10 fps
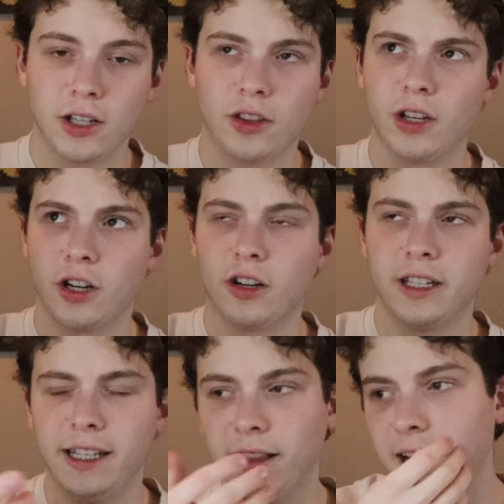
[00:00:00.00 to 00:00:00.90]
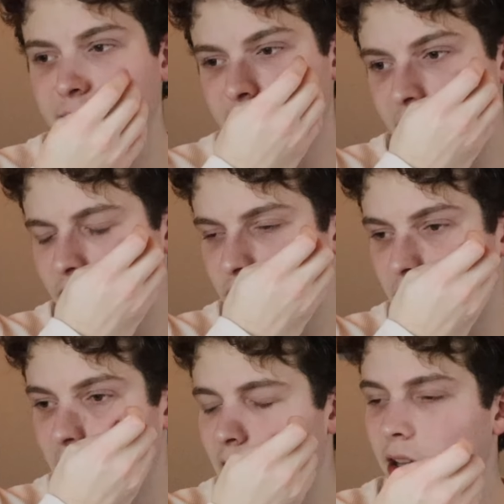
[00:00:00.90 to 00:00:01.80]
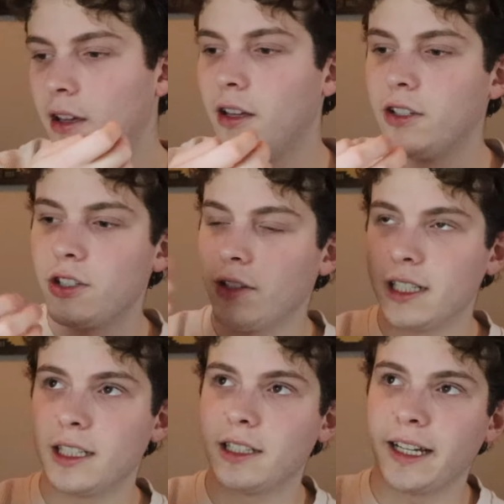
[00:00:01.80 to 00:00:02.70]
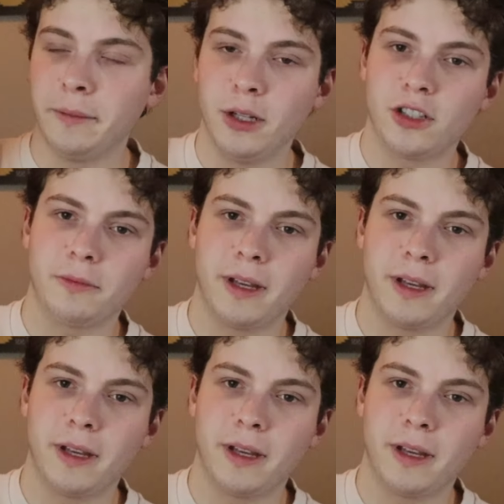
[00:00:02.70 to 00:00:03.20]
the girl he likes actually. So this is like a music